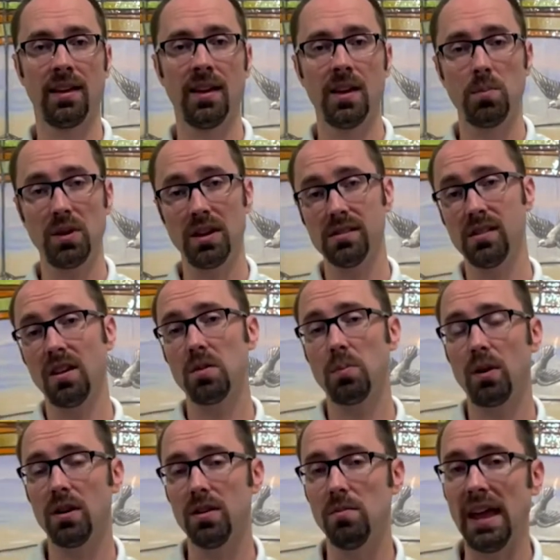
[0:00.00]
Because another
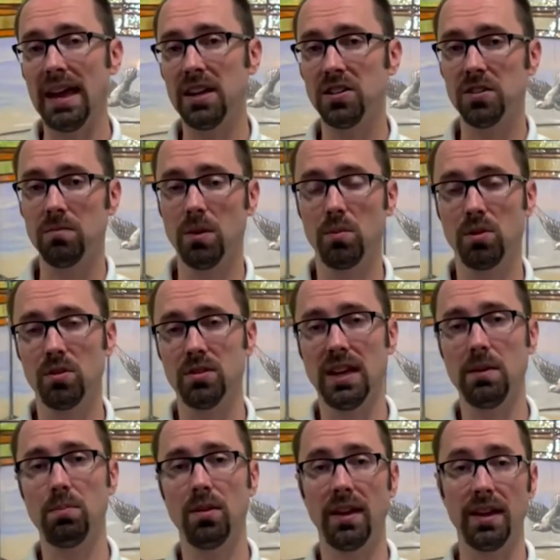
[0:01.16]
part of the ancient biblical
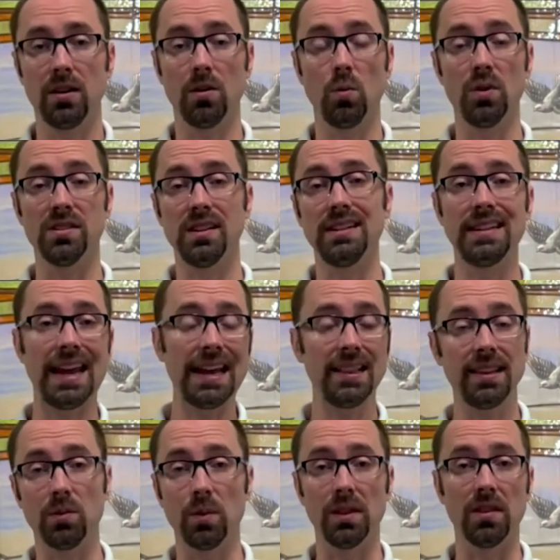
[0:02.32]
day planner was a
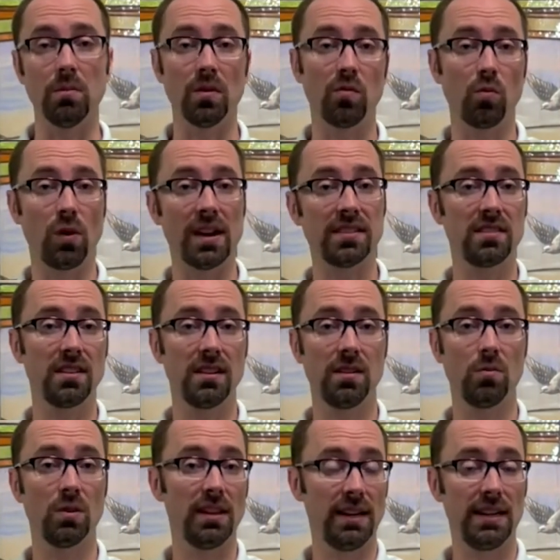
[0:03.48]
daily rhythm of resting and
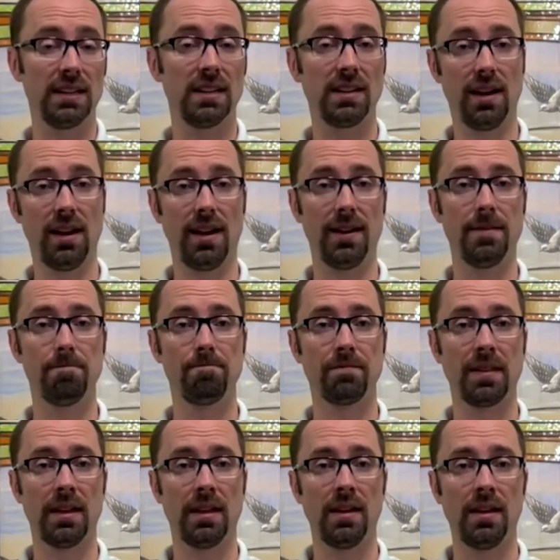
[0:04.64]
relating to God.
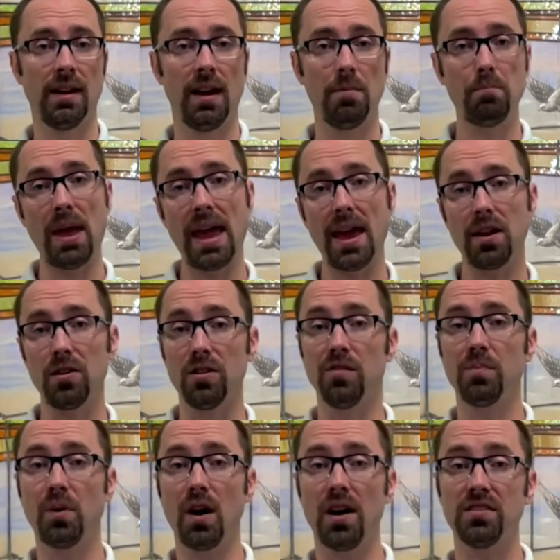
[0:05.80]
A pattern of
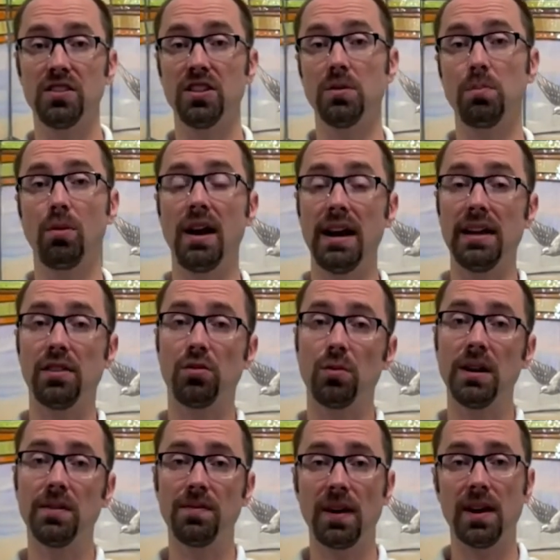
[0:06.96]
pausing to pray 3
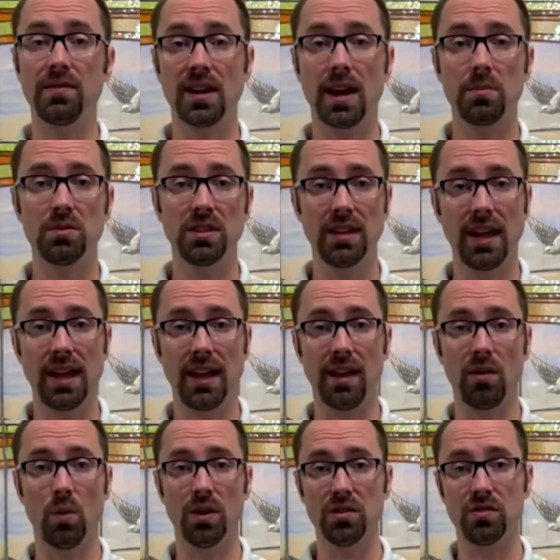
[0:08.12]
to 5 times a day
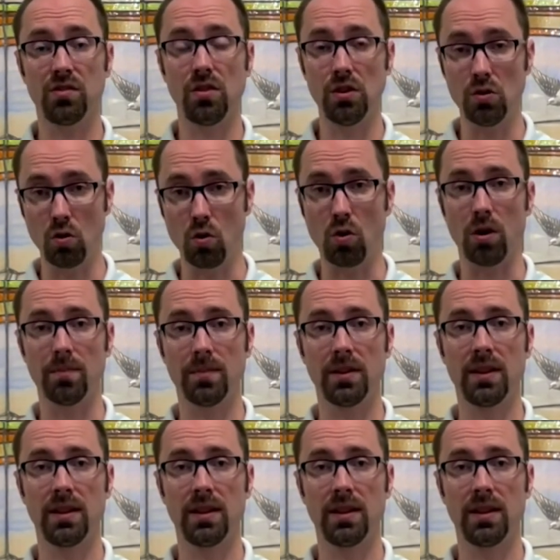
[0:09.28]
was the norm.